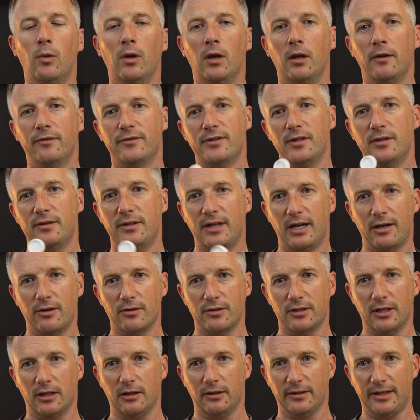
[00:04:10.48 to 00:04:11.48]
Well, after
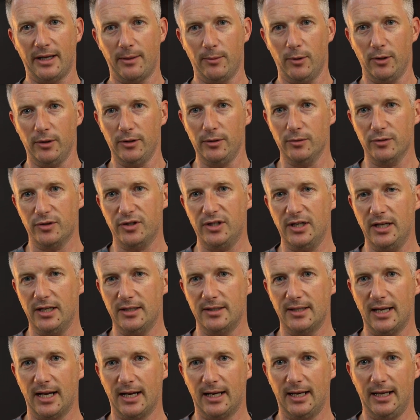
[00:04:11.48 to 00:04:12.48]
Darell's little demo, you'll see
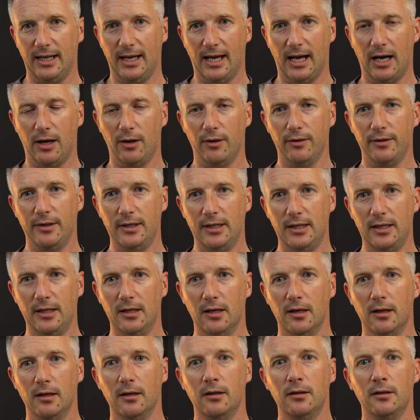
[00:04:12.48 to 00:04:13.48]
exactly how
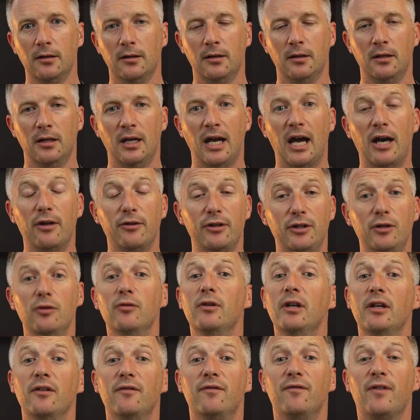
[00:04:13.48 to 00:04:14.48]
the uh, how the
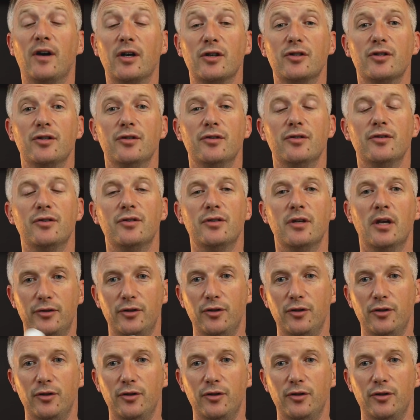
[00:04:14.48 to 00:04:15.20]
unit functions.